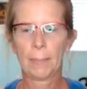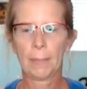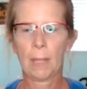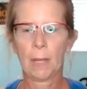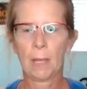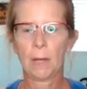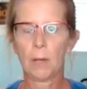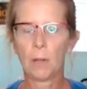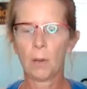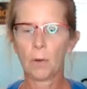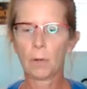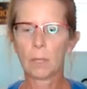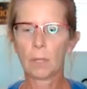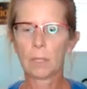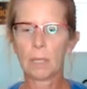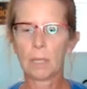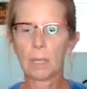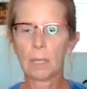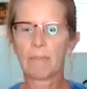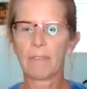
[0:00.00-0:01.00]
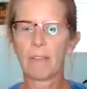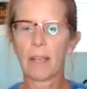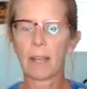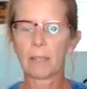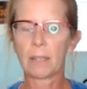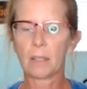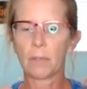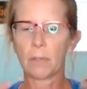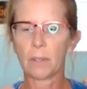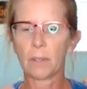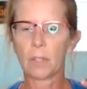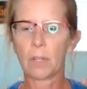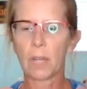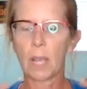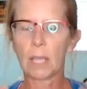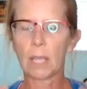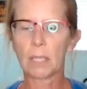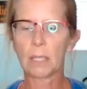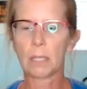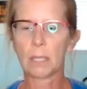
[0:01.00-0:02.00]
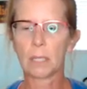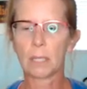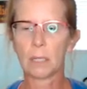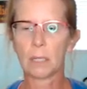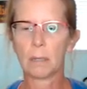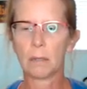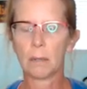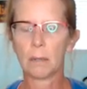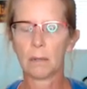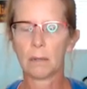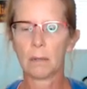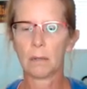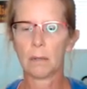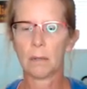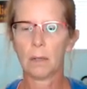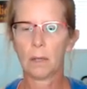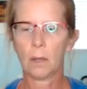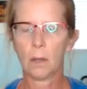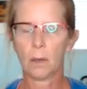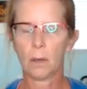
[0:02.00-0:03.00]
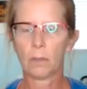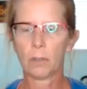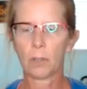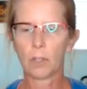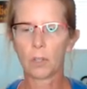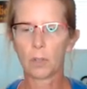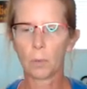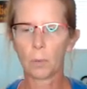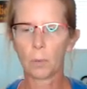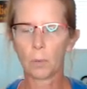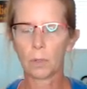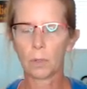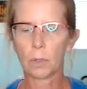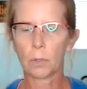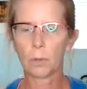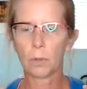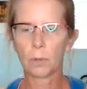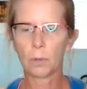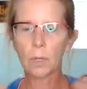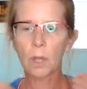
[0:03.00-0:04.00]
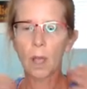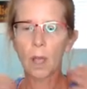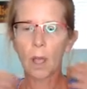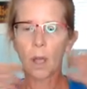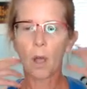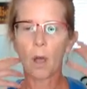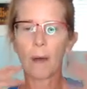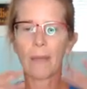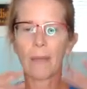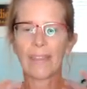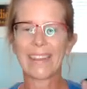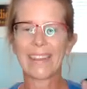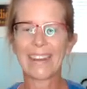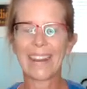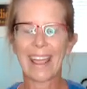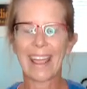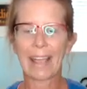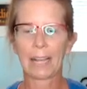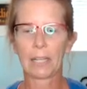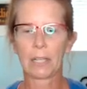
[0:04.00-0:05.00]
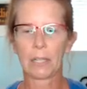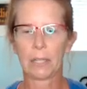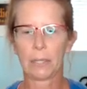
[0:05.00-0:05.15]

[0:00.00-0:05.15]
Notice the effect on the chest, on the shoulders, on the neck.